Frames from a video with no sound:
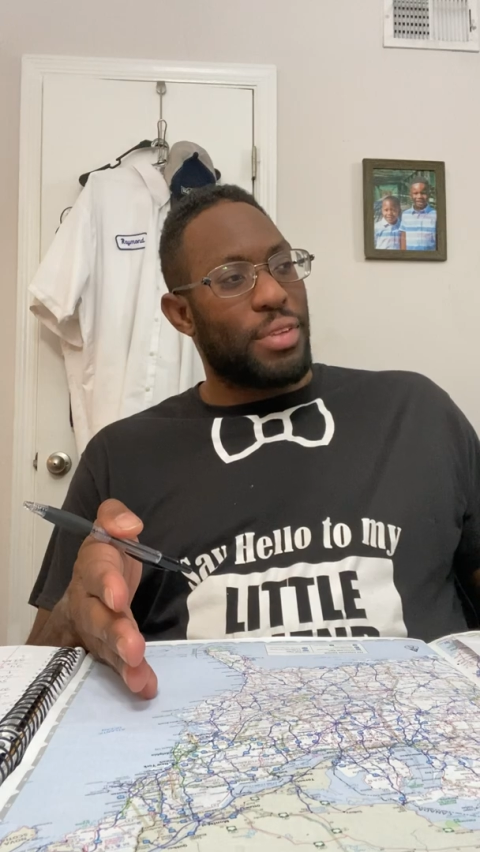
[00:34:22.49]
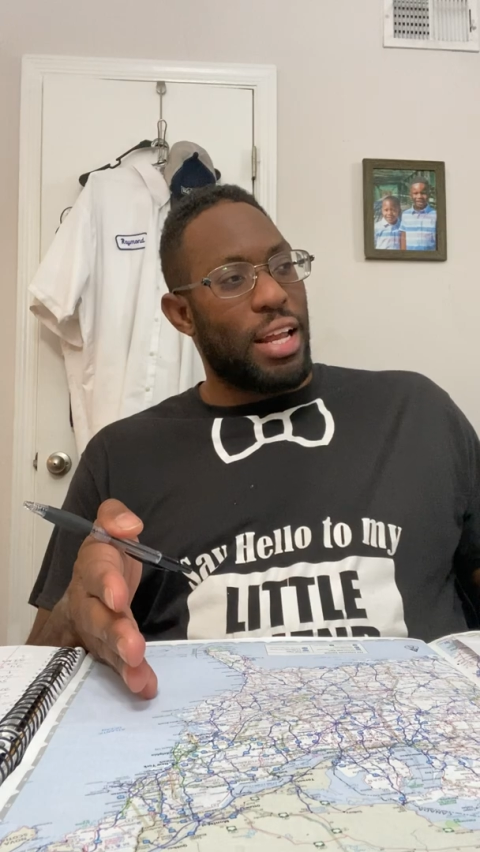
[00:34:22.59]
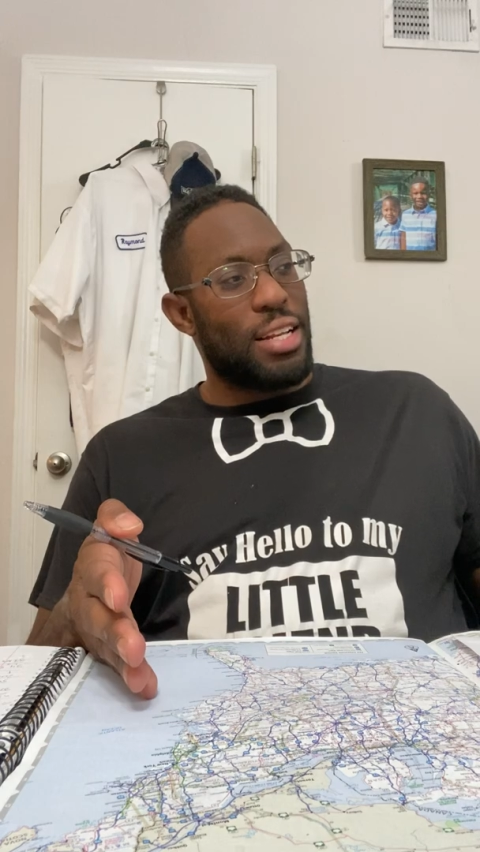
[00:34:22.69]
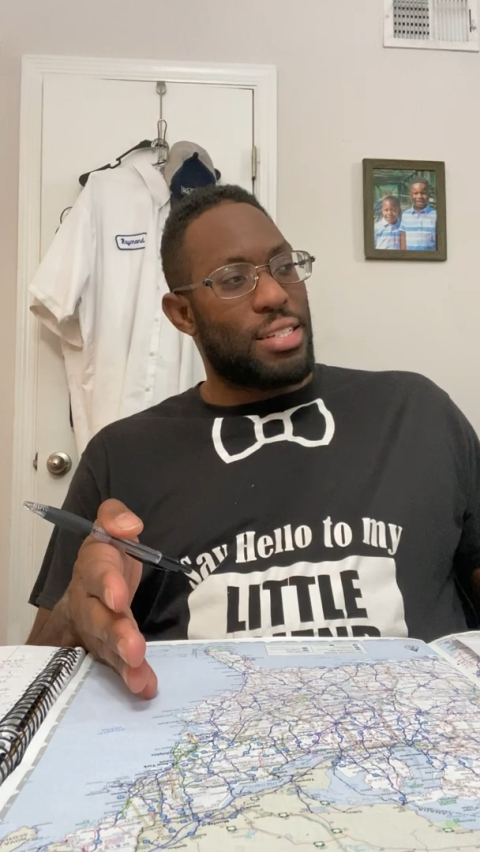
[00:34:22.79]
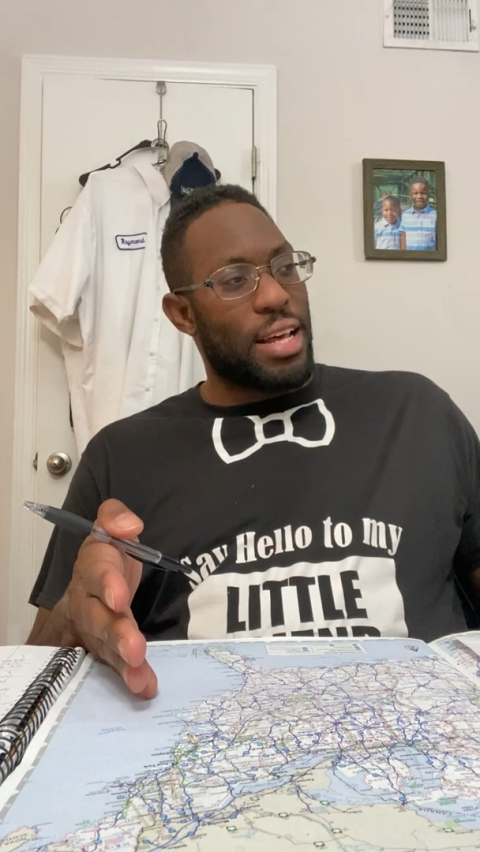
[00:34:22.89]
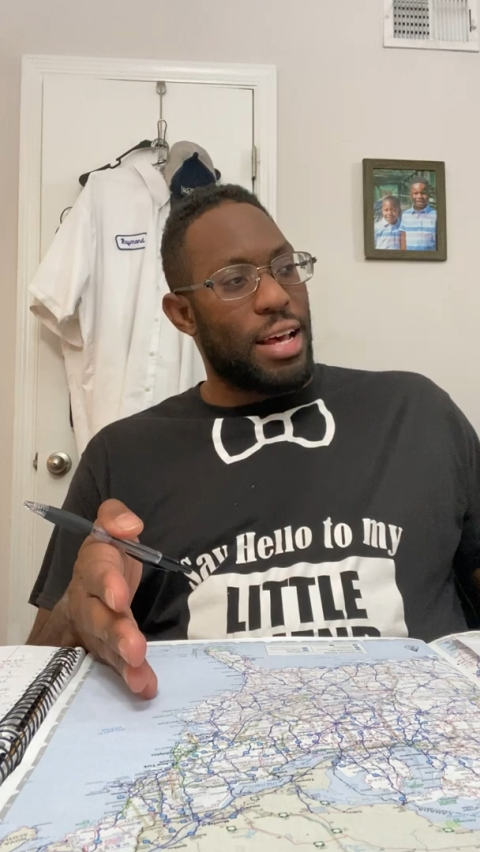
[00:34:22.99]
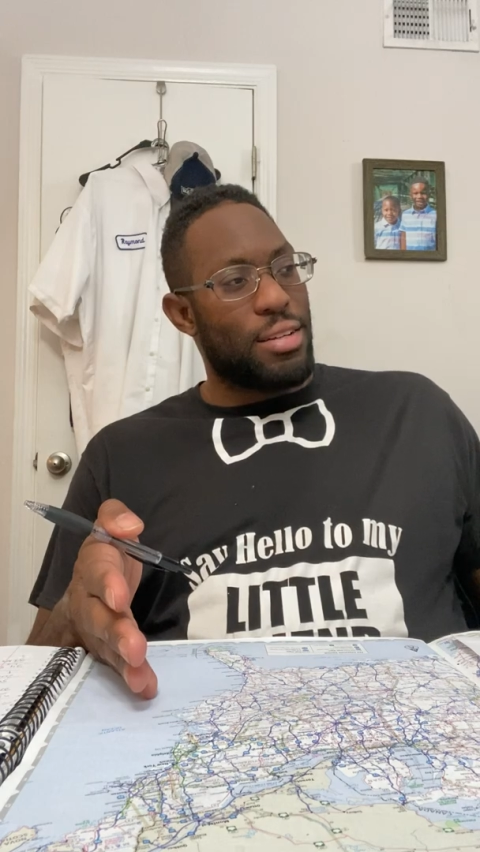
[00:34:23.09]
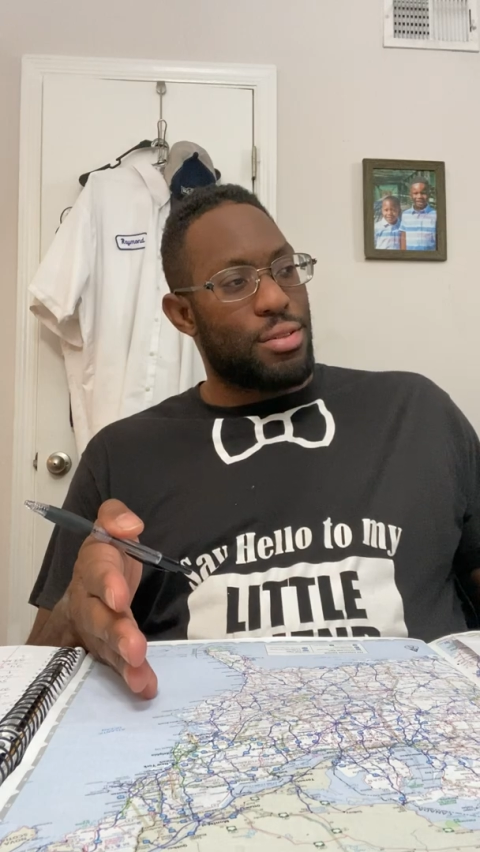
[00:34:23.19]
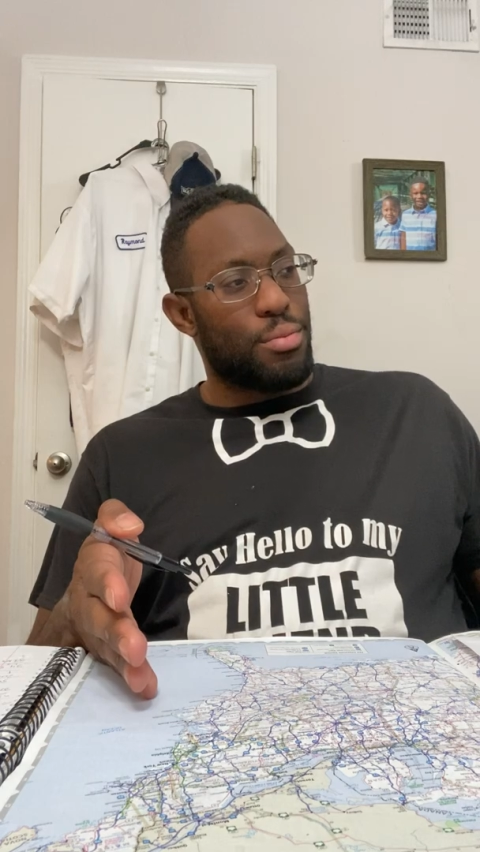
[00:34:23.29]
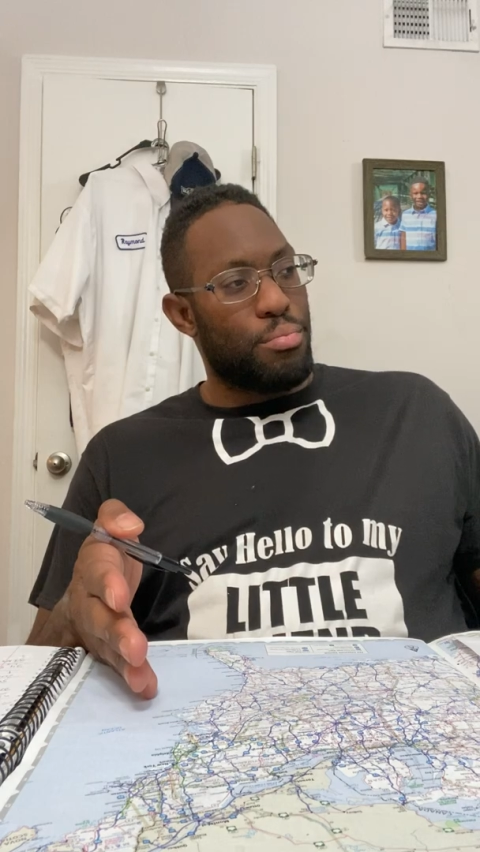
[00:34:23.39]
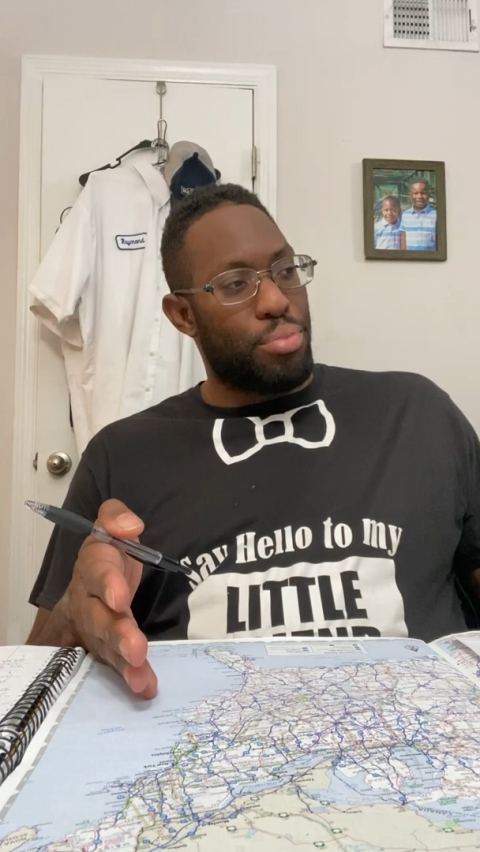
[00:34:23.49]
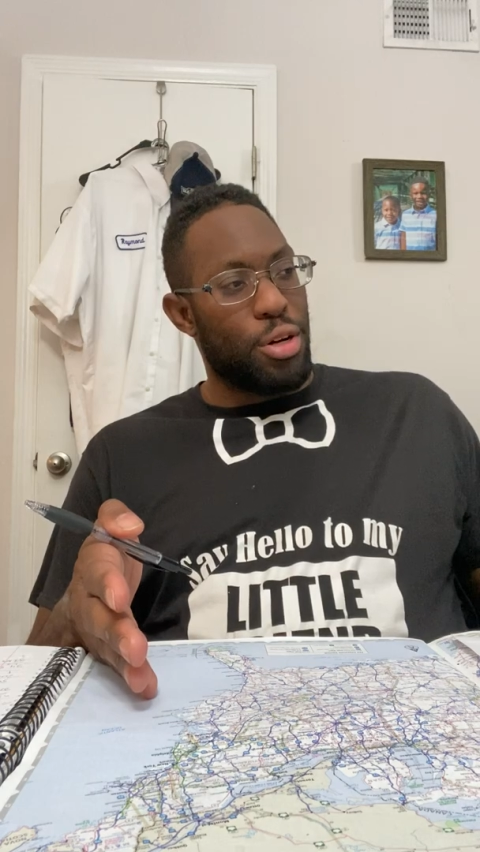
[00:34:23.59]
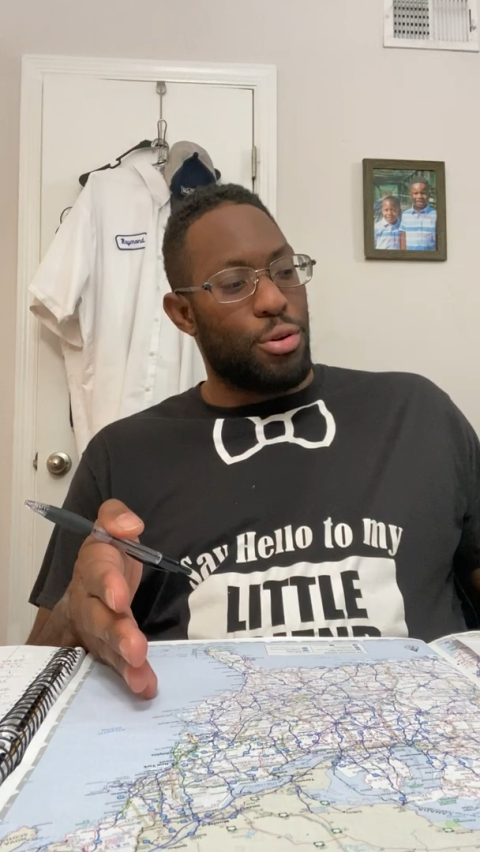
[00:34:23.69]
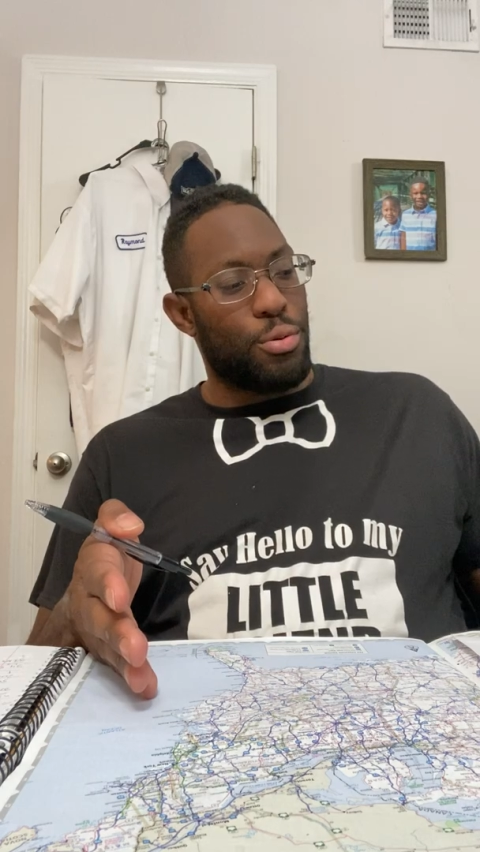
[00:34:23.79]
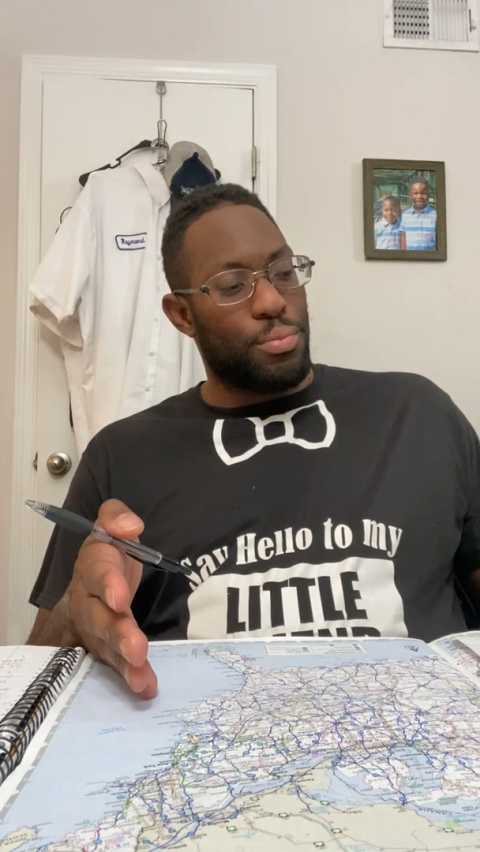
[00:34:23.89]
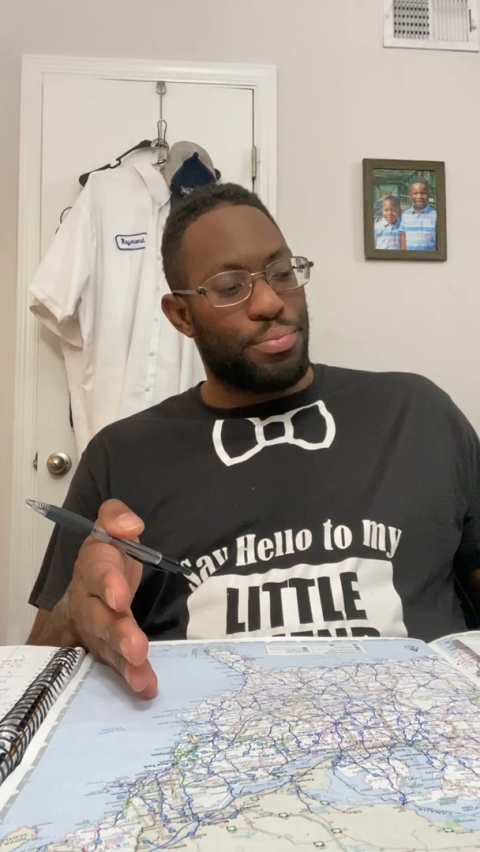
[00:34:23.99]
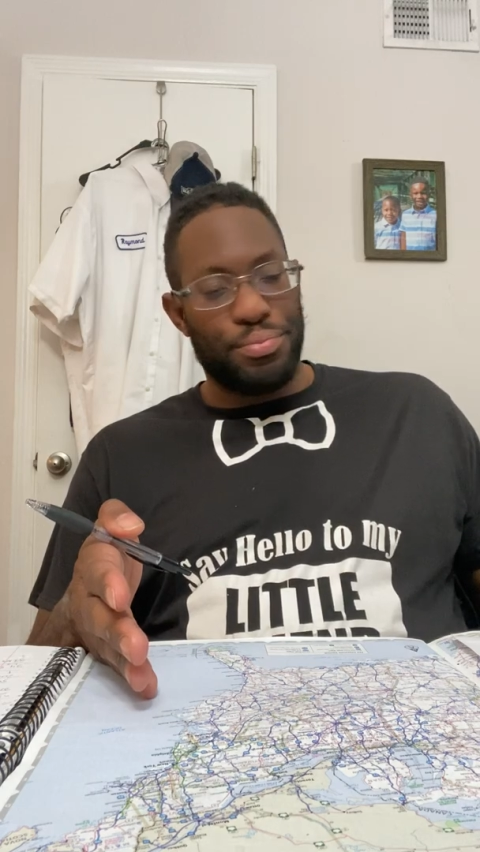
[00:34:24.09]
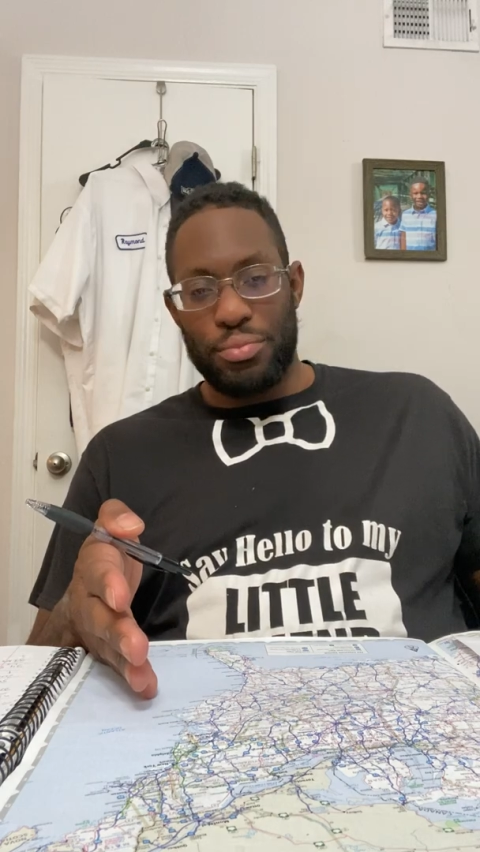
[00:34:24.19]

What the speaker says: and it says, boom,